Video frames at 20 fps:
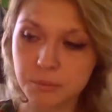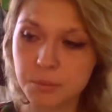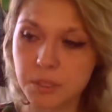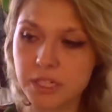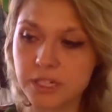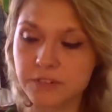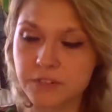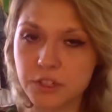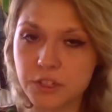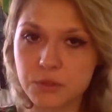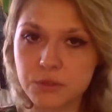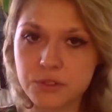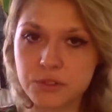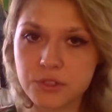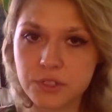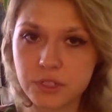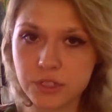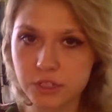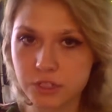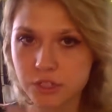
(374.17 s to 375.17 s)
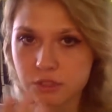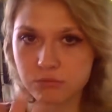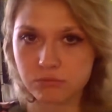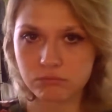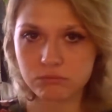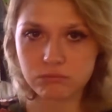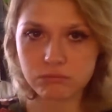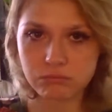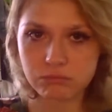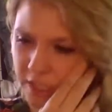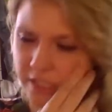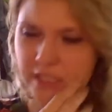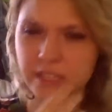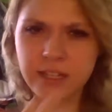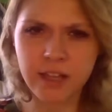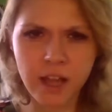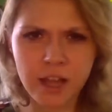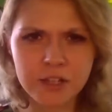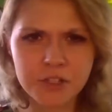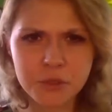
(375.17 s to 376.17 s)
but if you search, I
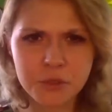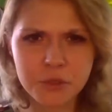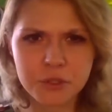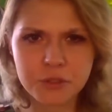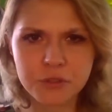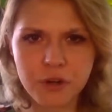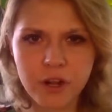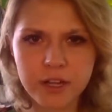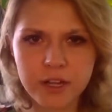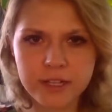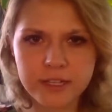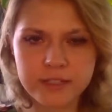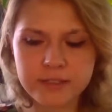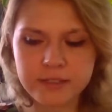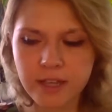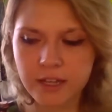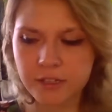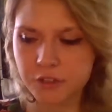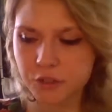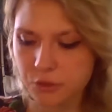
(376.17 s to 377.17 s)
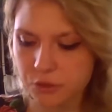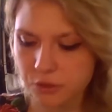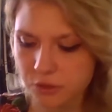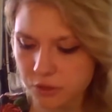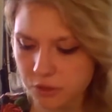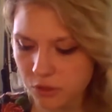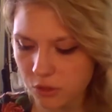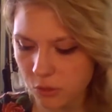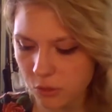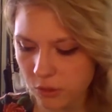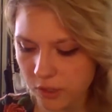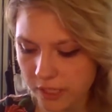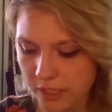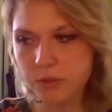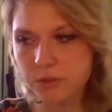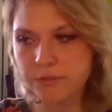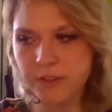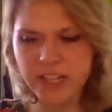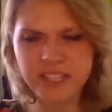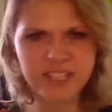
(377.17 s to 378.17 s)
think, contour drawings on Google, or
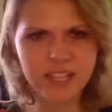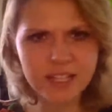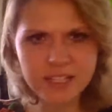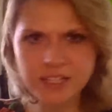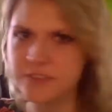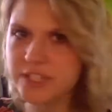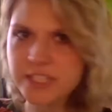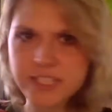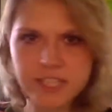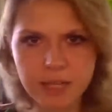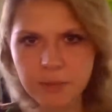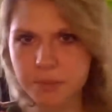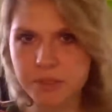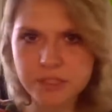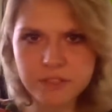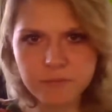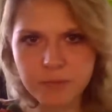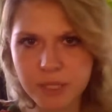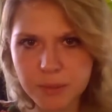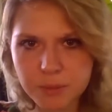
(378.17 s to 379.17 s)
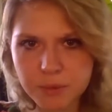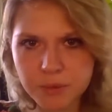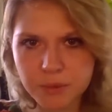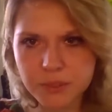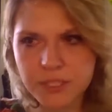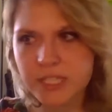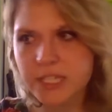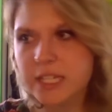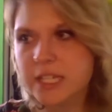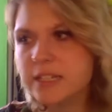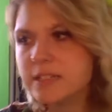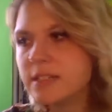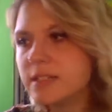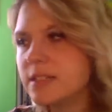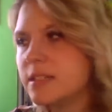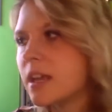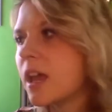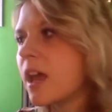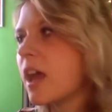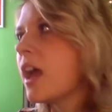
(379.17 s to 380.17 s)
you'll find lots of examples of people who did
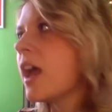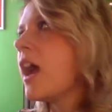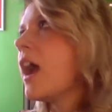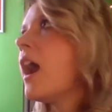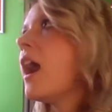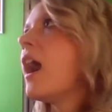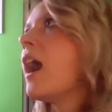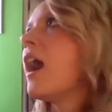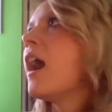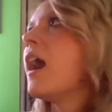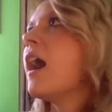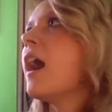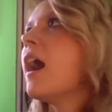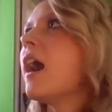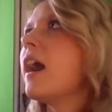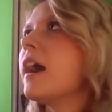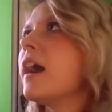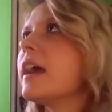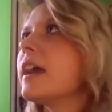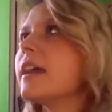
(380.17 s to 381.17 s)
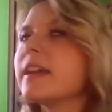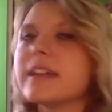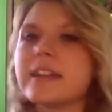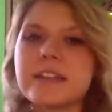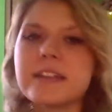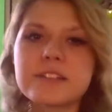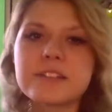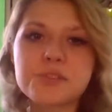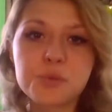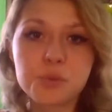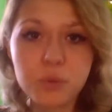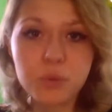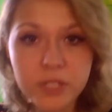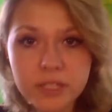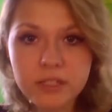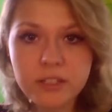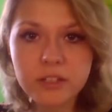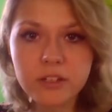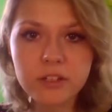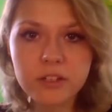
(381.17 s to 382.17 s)
this. It is
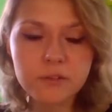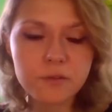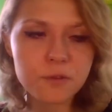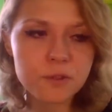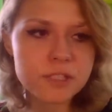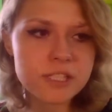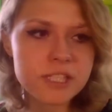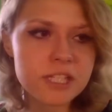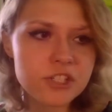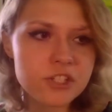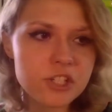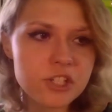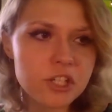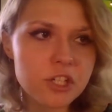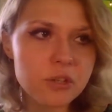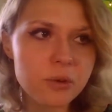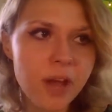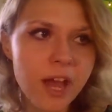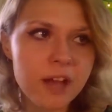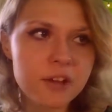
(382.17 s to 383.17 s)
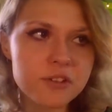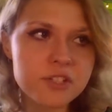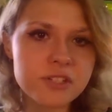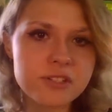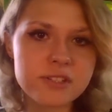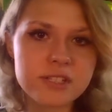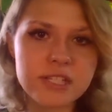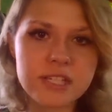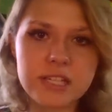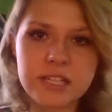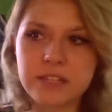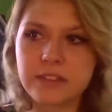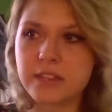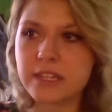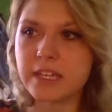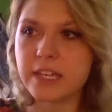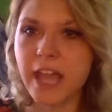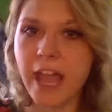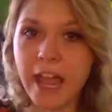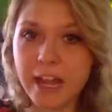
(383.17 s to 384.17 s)
really good for teaching you how to see
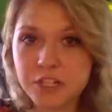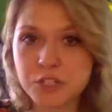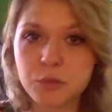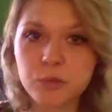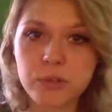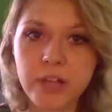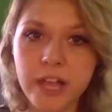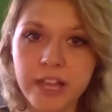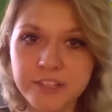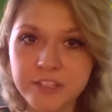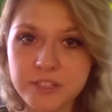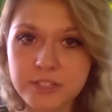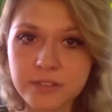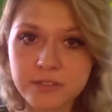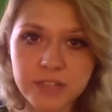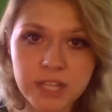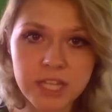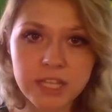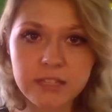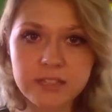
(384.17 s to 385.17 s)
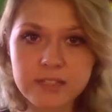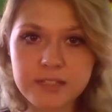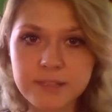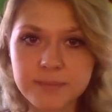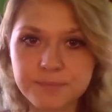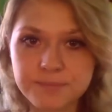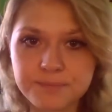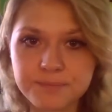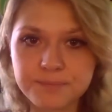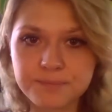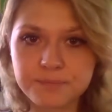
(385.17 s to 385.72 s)
the actual edges of things.